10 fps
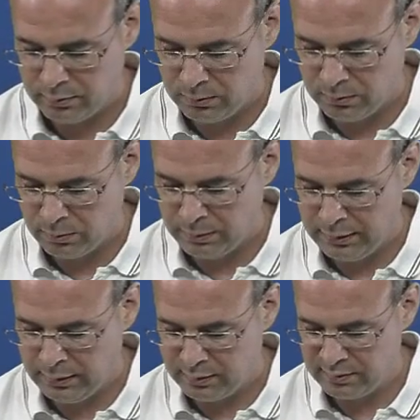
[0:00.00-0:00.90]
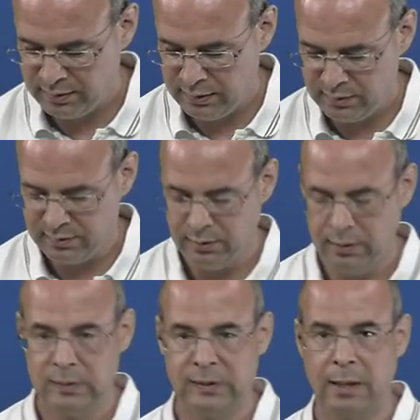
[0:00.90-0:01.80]
Qui sis
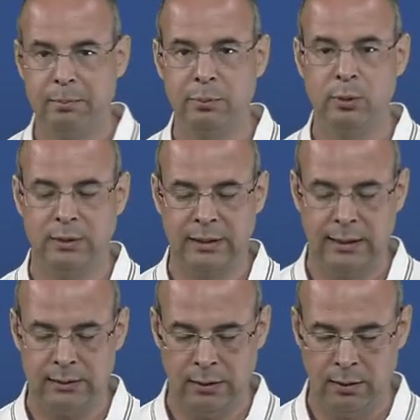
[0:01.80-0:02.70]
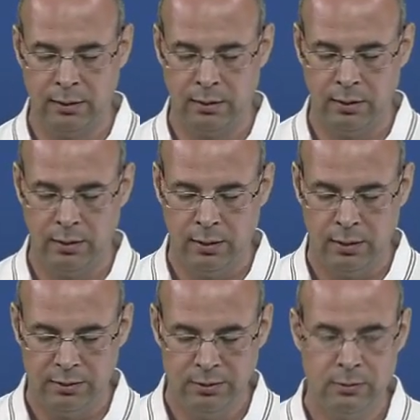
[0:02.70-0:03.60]
tam pulcher,
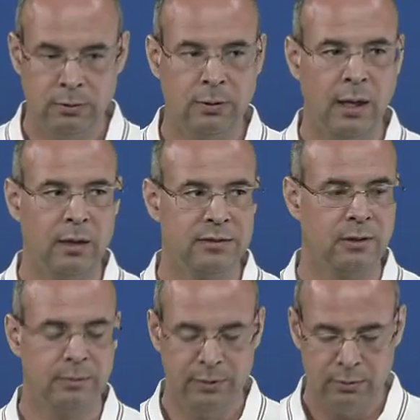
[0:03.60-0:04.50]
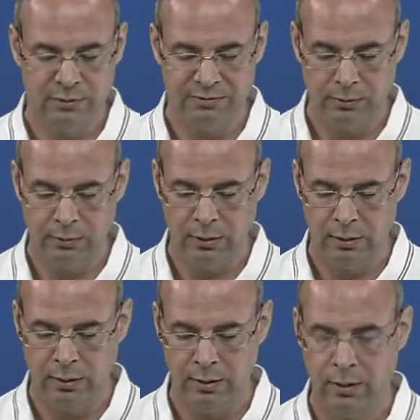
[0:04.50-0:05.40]
you who are so beautiful,
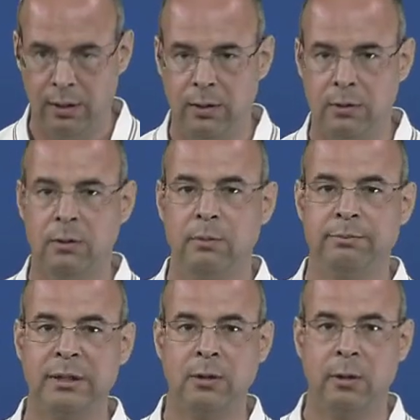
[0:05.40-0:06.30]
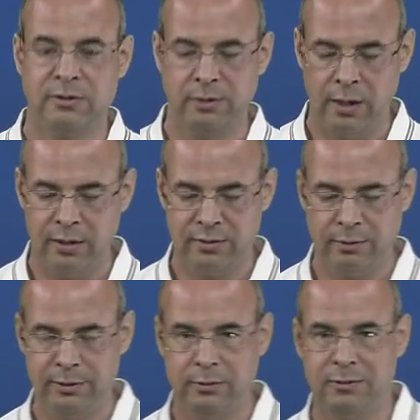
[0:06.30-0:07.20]
or because you are so
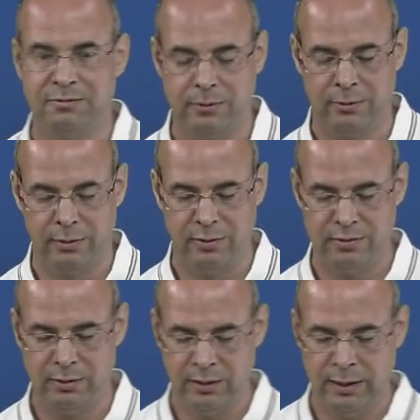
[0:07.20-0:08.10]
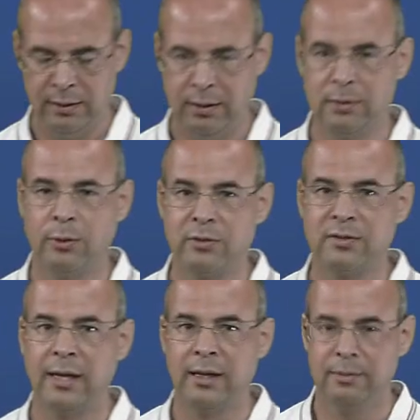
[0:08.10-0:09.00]
beautiful. So clearly a causal
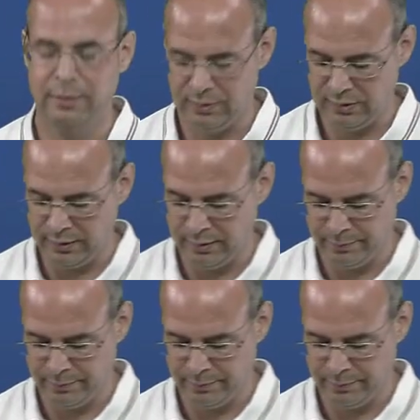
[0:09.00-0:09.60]
element here.